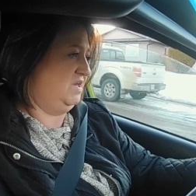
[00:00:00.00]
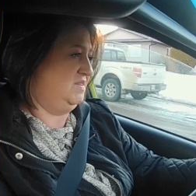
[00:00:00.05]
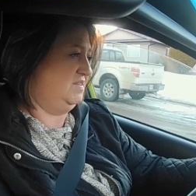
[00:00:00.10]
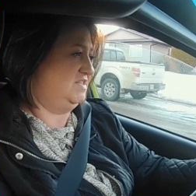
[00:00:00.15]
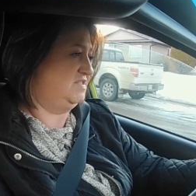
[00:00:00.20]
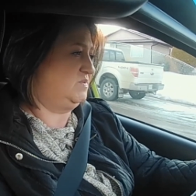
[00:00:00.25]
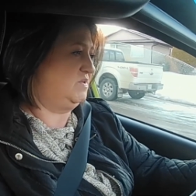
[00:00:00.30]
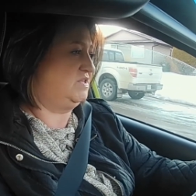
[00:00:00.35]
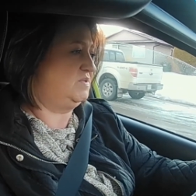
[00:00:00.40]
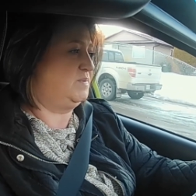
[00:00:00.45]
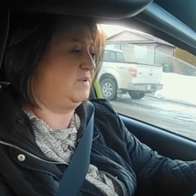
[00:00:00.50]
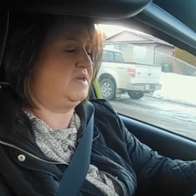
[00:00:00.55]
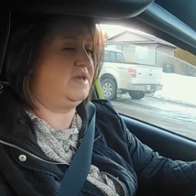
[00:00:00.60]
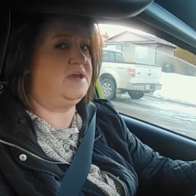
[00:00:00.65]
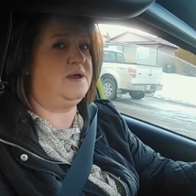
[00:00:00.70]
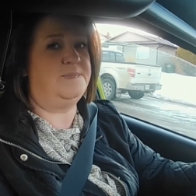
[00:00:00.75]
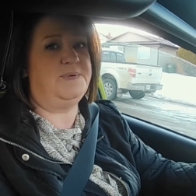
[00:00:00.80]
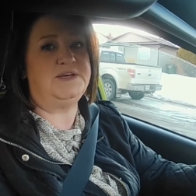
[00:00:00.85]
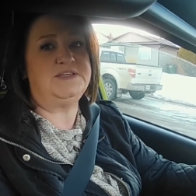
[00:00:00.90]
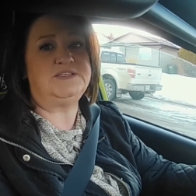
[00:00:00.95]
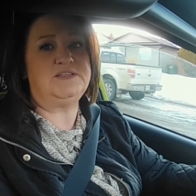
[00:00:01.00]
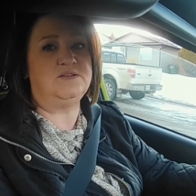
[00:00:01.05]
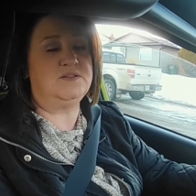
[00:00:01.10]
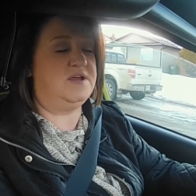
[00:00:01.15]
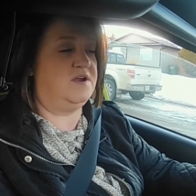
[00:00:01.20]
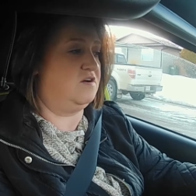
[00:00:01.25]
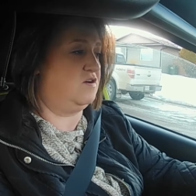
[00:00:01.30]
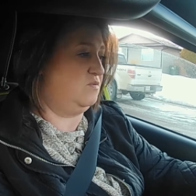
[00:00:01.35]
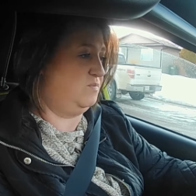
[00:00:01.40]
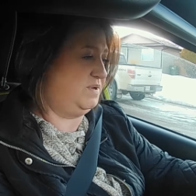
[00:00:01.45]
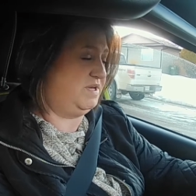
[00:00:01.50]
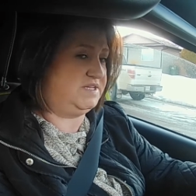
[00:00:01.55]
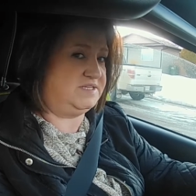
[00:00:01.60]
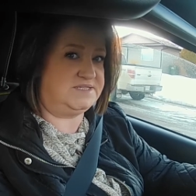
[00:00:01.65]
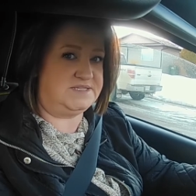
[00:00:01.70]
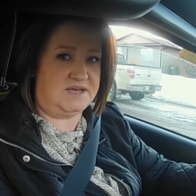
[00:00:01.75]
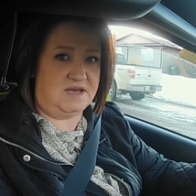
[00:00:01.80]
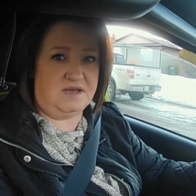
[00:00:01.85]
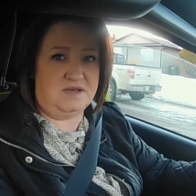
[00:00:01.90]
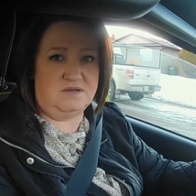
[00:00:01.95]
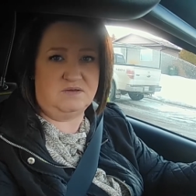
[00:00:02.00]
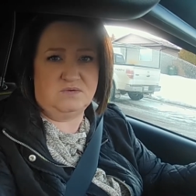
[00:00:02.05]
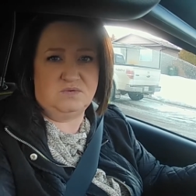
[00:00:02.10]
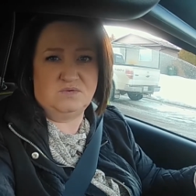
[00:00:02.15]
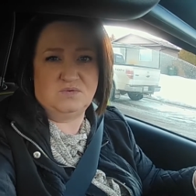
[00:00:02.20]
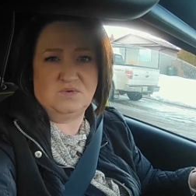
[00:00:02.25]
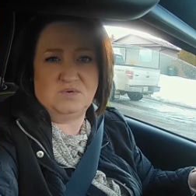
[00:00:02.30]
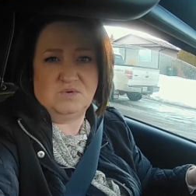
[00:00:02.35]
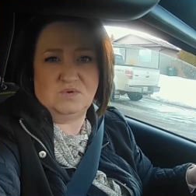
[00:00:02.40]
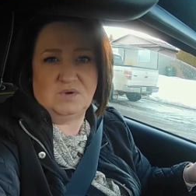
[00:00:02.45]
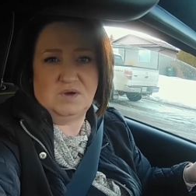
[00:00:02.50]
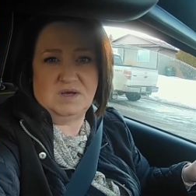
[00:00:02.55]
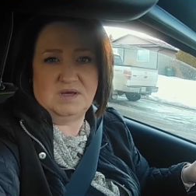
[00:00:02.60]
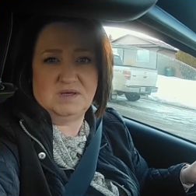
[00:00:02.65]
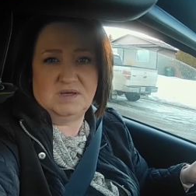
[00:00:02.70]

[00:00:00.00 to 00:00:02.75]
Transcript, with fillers: This one's picking up at Solero Pizza. Ooh.